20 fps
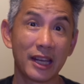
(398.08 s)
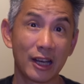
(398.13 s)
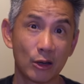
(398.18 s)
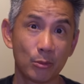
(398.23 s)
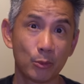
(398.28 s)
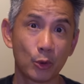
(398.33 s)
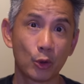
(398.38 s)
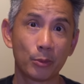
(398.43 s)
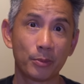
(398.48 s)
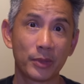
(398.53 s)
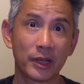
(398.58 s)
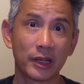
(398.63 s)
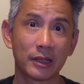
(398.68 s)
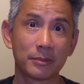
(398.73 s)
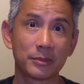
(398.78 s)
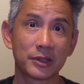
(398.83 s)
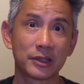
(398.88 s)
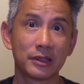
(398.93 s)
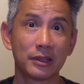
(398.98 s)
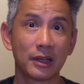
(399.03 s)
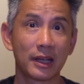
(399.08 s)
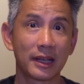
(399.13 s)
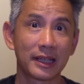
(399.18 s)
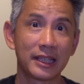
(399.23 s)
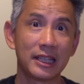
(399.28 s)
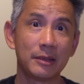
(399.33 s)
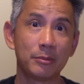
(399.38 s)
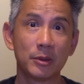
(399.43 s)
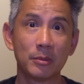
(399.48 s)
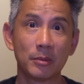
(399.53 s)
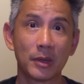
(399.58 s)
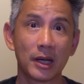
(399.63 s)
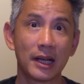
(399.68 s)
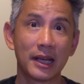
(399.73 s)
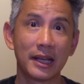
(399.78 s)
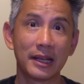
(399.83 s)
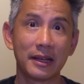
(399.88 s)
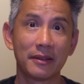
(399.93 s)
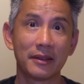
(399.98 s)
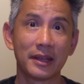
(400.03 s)
the airport pickups, you gotta keep in
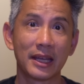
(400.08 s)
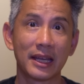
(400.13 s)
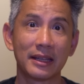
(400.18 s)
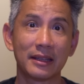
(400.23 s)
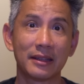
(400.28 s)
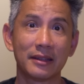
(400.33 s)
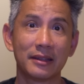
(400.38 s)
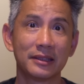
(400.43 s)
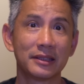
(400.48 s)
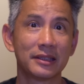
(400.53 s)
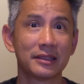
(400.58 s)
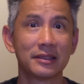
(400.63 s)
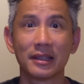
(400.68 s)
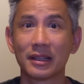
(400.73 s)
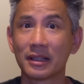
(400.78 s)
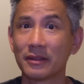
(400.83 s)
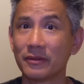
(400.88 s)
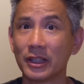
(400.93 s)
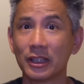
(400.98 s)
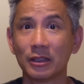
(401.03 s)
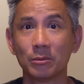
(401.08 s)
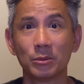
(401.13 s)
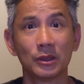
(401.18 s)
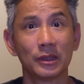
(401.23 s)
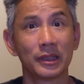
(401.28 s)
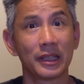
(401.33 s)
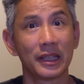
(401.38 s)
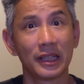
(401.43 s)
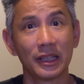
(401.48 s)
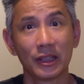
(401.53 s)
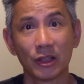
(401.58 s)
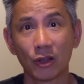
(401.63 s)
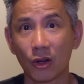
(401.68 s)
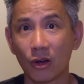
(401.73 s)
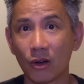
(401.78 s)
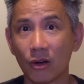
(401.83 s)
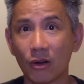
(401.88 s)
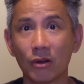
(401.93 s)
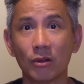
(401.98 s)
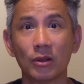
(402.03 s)
mind that this is not available in
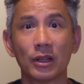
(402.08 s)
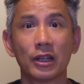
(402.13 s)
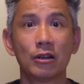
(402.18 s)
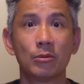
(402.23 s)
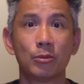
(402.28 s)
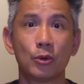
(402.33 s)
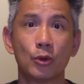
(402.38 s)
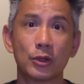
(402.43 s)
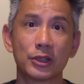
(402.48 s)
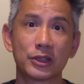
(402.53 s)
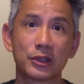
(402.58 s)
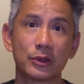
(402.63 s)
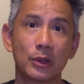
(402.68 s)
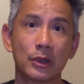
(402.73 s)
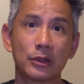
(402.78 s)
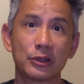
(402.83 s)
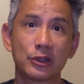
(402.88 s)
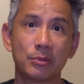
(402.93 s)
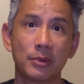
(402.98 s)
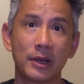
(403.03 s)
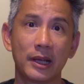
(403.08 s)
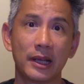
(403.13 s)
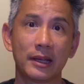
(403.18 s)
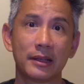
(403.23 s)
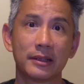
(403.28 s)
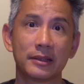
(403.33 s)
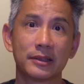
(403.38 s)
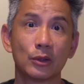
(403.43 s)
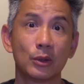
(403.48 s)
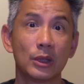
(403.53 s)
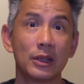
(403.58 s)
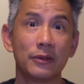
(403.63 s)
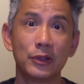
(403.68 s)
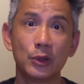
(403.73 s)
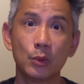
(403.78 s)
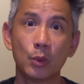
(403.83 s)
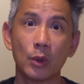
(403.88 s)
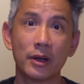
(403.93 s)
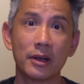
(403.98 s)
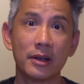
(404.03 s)
all airports throughout Japan. So if
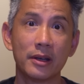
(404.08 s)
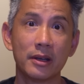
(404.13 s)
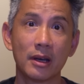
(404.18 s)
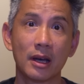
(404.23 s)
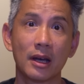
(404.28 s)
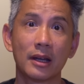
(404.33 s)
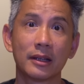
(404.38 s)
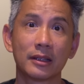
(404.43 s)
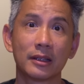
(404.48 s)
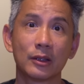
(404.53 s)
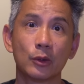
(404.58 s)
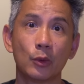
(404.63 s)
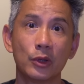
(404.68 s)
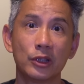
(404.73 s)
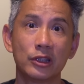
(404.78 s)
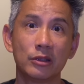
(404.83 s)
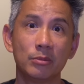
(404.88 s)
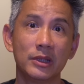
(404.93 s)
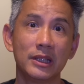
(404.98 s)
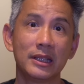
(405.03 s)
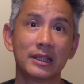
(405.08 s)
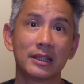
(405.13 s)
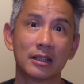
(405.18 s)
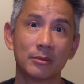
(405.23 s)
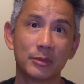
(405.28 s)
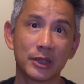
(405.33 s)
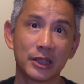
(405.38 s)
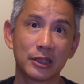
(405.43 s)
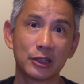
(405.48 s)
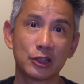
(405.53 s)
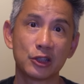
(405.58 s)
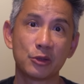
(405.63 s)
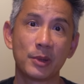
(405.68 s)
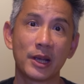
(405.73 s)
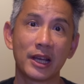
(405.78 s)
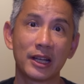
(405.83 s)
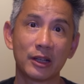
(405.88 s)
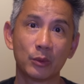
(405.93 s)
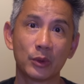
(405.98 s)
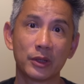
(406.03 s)
you are not going to be coming into
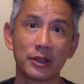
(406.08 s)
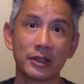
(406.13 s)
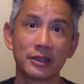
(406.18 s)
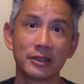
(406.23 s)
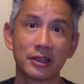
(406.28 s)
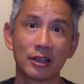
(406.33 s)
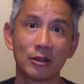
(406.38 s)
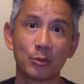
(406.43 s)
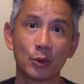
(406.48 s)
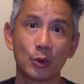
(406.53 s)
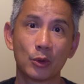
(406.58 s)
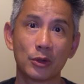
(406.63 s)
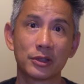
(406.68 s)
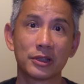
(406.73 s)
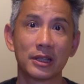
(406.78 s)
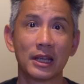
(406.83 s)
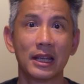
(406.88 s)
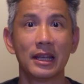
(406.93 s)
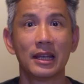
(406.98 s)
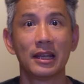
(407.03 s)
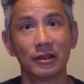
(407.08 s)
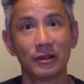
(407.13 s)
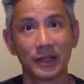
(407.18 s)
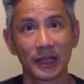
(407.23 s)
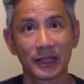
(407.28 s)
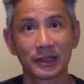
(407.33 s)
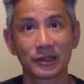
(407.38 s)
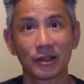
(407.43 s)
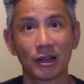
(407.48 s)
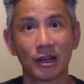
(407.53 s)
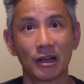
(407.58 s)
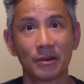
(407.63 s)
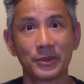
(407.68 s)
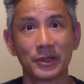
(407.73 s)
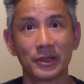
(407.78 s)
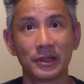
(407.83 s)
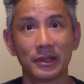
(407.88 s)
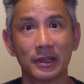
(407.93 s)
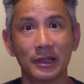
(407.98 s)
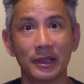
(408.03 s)
Japan at one of these airports, your next
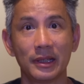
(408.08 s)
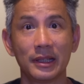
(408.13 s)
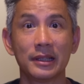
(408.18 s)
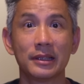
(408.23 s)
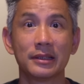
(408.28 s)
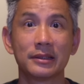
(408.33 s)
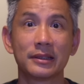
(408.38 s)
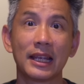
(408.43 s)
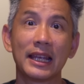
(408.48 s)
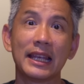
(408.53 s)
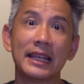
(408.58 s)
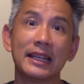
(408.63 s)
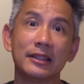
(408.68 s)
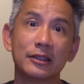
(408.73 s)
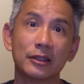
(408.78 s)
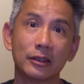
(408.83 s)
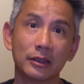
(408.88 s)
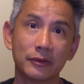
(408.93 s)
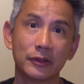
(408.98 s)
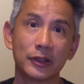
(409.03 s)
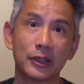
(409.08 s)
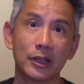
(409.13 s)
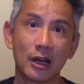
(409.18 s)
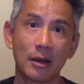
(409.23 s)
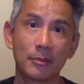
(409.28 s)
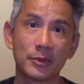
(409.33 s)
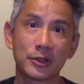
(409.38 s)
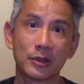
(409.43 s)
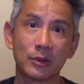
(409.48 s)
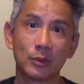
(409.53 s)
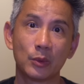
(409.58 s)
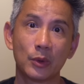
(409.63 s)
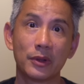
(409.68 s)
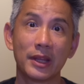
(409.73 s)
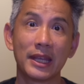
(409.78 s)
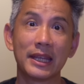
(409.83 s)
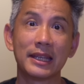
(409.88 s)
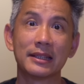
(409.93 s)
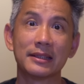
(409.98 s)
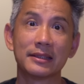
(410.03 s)
option is a delivery option where
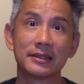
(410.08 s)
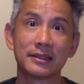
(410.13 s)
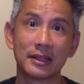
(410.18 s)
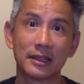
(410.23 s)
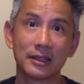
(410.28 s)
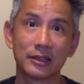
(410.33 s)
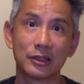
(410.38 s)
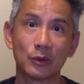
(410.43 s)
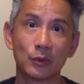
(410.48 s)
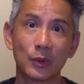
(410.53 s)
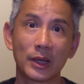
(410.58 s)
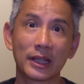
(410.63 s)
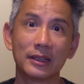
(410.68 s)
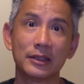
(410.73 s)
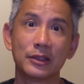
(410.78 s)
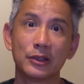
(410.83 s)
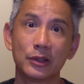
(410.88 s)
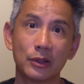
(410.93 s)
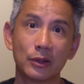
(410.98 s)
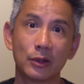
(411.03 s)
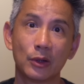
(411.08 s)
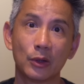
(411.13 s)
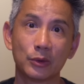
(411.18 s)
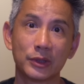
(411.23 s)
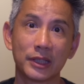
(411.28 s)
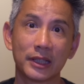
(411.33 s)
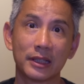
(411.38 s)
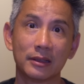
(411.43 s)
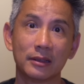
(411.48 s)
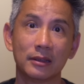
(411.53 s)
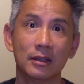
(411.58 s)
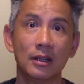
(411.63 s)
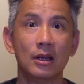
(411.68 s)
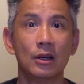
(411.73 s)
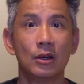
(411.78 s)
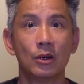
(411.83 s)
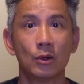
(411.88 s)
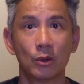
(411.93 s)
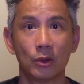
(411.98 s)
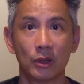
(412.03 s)
they can send it directly to your hotel
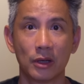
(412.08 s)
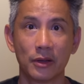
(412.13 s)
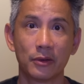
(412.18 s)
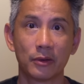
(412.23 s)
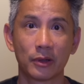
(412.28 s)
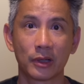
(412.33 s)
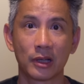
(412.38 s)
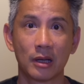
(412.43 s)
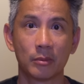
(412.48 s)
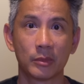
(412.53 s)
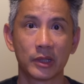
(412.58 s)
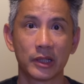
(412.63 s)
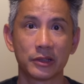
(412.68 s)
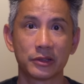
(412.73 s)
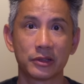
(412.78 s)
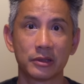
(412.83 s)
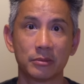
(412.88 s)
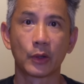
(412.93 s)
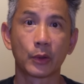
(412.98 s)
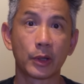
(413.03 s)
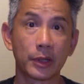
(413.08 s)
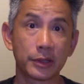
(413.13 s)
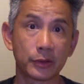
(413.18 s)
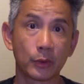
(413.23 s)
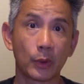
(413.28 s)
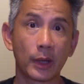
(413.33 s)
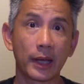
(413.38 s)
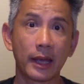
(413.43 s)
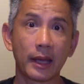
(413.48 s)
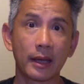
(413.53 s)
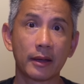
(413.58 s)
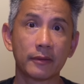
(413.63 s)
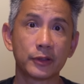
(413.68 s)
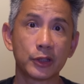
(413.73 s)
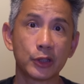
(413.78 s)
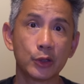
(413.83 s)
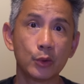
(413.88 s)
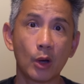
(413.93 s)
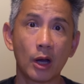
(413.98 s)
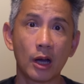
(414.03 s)
or other accommodation. Okay, so I have
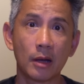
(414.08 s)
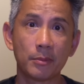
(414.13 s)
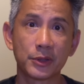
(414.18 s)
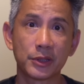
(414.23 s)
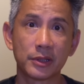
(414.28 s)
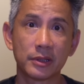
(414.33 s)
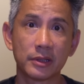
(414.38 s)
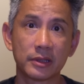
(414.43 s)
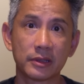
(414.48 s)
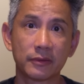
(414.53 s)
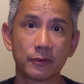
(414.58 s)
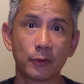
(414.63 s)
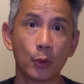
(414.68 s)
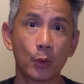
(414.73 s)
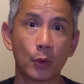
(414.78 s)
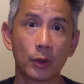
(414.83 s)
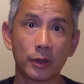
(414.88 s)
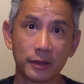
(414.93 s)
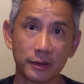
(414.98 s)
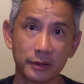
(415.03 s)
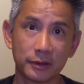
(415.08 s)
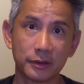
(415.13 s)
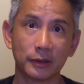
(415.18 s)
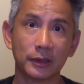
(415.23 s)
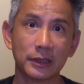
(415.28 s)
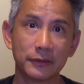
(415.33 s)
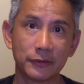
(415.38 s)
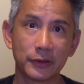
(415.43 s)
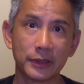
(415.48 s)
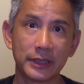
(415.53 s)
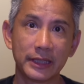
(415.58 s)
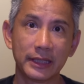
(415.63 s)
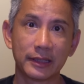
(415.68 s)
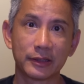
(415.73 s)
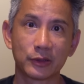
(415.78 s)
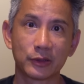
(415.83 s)
two options for delivery